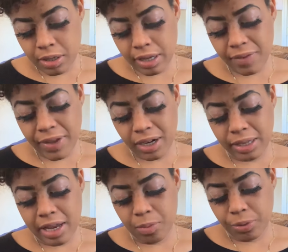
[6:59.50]
I've had a
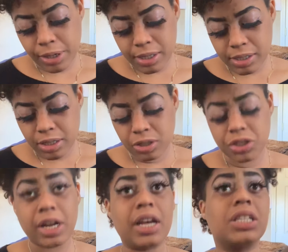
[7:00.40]
lot of brands that are
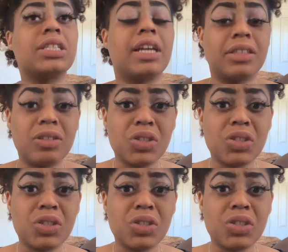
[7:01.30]
trash. Like they're